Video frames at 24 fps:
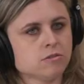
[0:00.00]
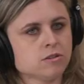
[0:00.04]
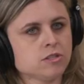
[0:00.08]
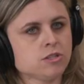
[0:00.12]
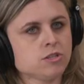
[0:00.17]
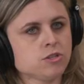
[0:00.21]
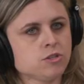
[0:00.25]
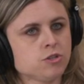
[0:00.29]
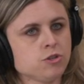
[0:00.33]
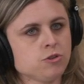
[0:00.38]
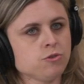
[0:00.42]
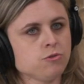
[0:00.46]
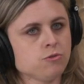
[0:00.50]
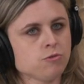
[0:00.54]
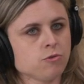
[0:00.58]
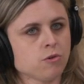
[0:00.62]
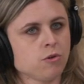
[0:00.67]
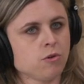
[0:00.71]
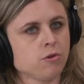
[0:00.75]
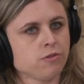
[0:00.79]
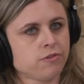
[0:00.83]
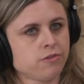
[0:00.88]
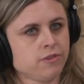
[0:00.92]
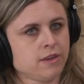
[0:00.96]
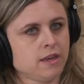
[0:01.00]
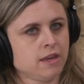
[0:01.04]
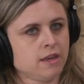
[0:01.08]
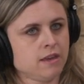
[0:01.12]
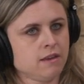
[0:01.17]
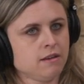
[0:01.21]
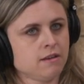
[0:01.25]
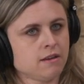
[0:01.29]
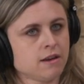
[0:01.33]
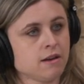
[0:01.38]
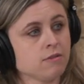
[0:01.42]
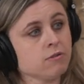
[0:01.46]
it's a two role
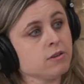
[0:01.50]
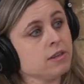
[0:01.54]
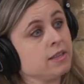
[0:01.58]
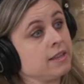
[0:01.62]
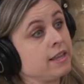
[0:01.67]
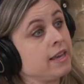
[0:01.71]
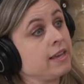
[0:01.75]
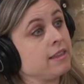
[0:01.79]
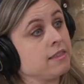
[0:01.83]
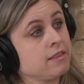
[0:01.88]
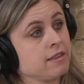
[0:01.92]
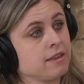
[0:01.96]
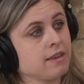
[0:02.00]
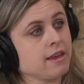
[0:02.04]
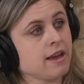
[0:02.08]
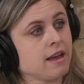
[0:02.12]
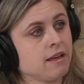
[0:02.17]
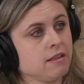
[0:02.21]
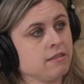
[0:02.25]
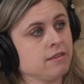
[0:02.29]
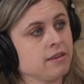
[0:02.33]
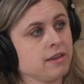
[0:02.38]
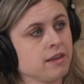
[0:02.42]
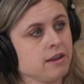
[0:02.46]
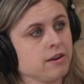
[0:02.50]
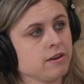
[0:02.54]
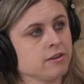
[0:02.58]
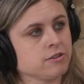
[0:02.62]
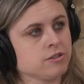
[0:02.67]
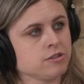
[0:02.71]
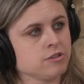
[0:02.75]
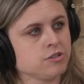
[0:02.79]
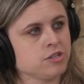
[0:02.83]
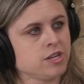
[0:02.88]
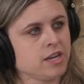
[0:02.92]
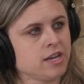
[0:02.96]
thing. I really like the ca- the
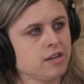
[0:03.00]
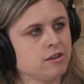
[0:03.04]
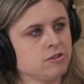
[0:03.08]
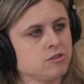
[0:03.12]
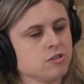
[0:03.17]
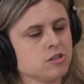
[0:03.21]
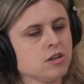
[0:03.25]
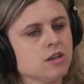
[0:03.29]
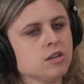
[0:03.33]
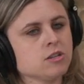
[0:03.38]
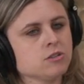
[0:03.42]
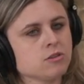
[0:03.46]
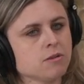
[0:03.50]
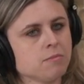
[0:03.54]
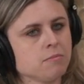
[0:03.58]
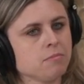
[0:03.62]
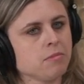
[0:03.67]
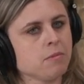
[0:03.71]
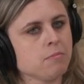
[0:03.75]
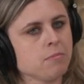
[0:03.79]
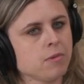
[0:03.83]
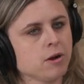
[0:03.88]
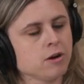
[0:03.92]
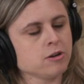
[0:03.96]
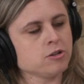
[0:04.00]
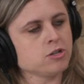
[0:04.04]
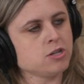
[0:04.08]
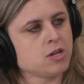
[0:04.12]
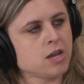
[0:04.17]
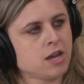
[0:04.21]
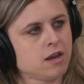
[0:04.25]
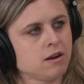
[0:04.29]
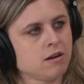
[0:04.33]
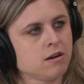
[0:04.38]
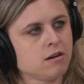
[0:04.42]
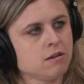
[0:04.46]
character change. So I'm mm-hmm. the March
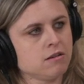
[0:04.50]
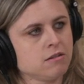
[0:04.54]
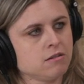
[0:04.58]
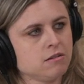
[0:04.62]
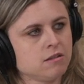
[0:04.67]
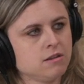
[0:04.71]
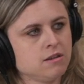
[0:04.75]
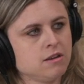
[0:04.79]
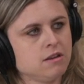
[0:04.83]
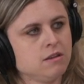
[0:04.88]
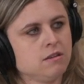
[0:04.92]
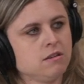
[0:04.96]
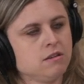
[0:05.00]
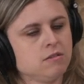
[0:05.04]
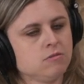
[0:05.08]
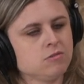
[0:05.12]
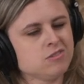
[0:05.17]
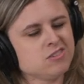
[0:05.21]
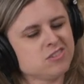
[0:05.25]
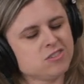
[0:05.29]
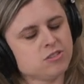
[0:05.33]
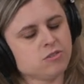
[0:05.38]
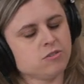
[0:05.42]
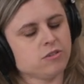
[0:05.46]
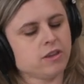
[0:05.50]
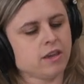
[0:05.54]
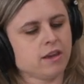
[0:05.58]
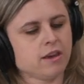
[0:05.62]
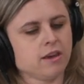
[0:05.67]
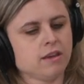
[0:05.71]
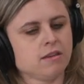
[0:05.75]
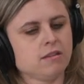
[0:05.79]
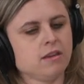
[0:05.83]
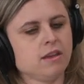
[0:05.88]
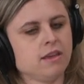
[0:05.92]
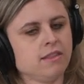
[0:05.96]
Hare, which is
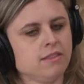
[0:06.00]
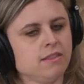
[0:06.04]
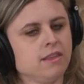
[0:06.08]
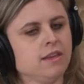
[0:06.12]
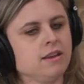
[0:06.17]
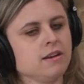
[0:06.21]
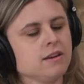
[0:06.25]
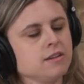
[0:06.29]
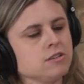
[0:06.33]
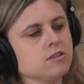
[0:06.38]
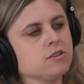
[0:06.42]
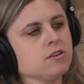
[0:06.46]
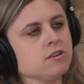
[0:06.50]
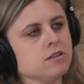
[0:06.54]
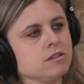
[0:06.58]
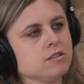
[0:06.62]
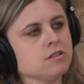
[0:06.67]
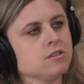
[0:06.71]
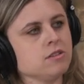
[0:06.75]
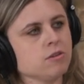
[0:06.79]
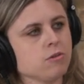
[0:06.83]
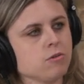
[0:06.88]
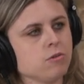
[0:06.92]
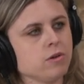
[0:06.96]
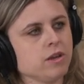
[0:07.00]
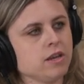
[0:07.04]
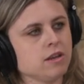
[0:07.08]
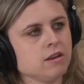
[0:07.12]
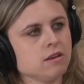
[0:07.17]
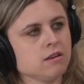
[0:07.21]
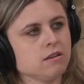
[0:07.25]
okay, and then I turn the one the that's